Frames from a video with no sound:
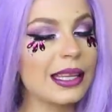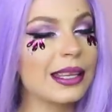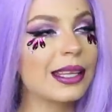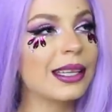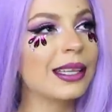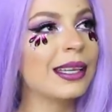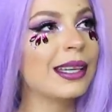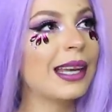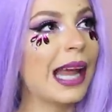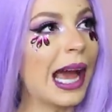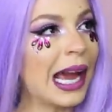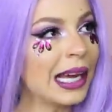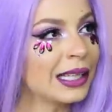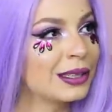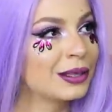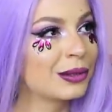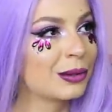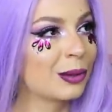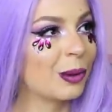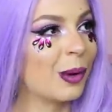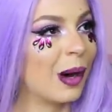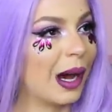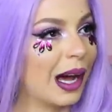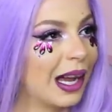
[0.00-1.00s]
the
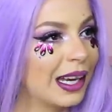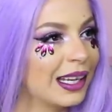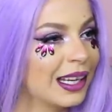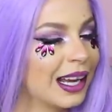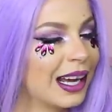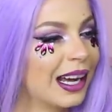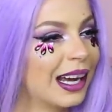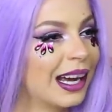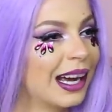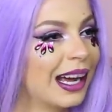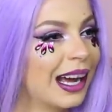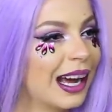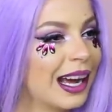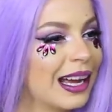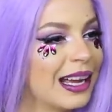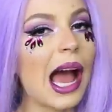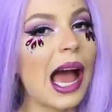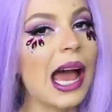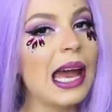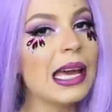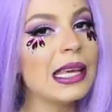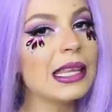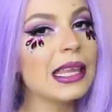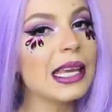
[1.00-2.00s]
next one
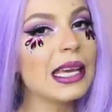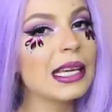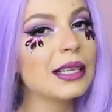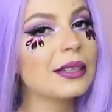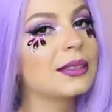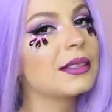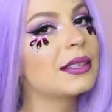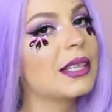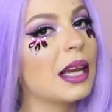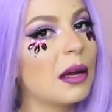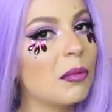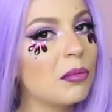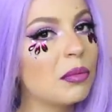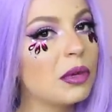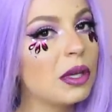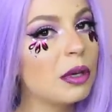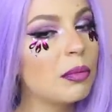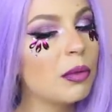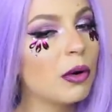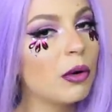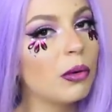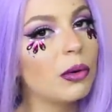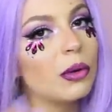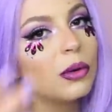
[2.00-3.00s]
I think some
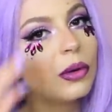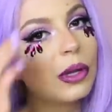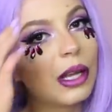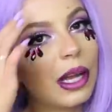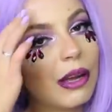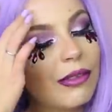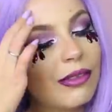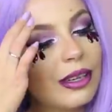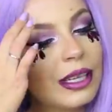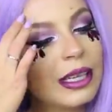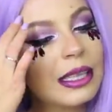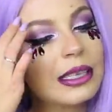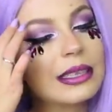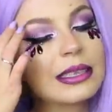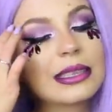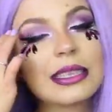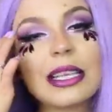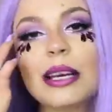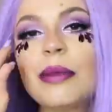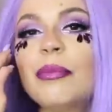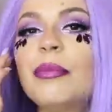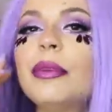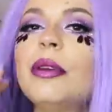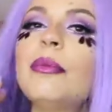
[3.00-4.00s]
people will love it,
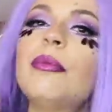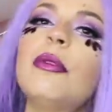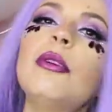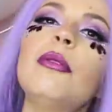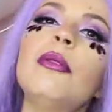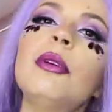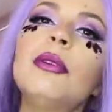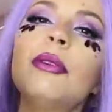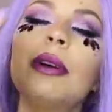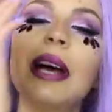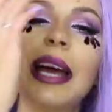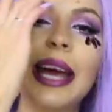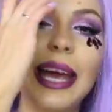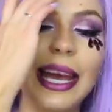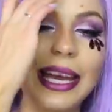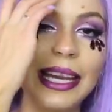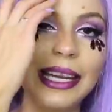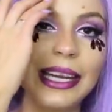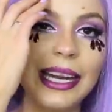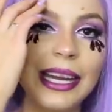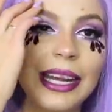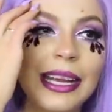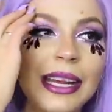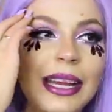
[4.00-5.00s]
some people will
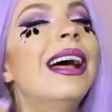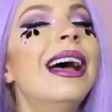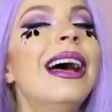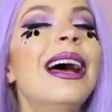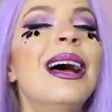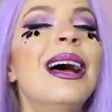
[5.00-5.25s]
hate it